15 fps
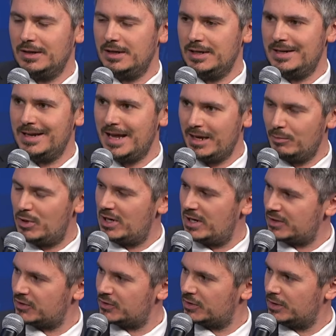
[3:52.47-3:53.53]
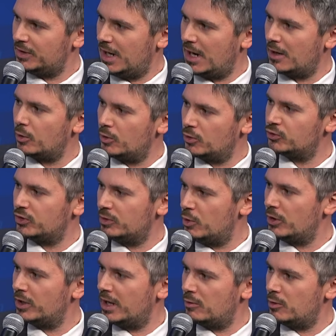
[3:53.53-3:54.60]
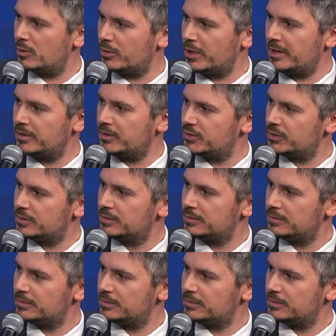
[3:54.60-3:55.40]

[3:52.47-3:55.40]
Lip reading: enablers are also among our ranks.